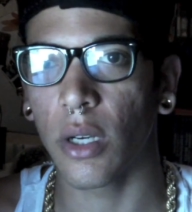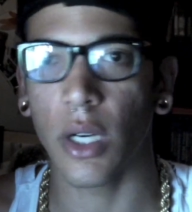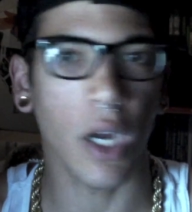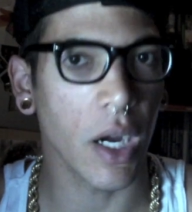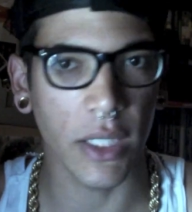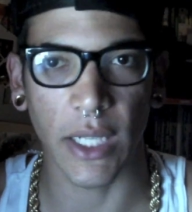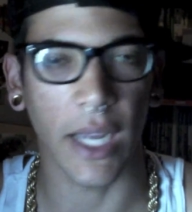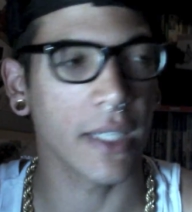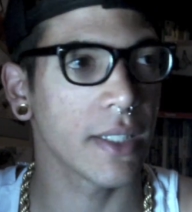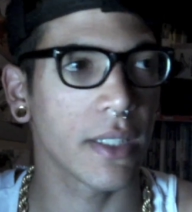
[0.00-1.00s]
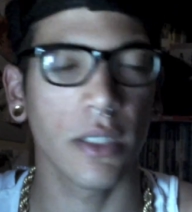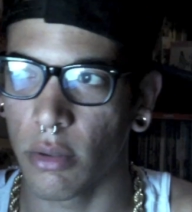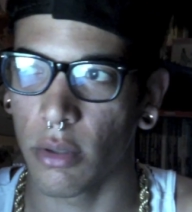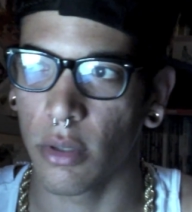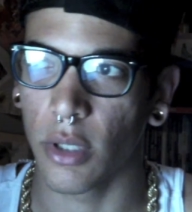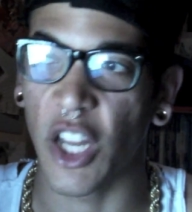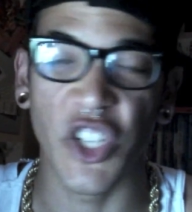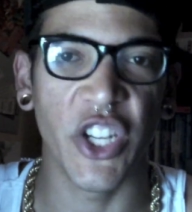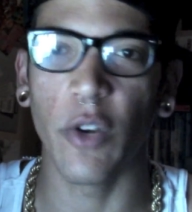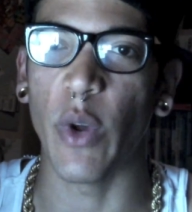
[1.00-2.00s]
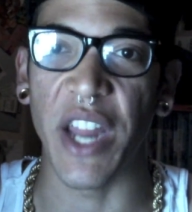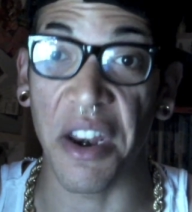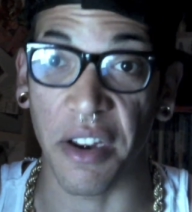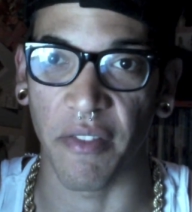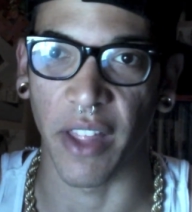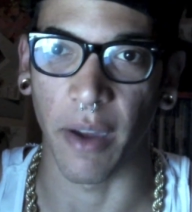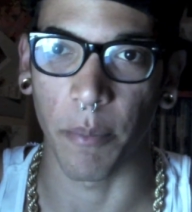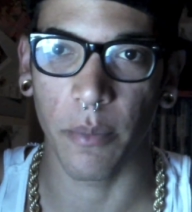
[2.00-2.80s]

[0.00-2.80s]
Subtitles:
contests, didn't win any of them.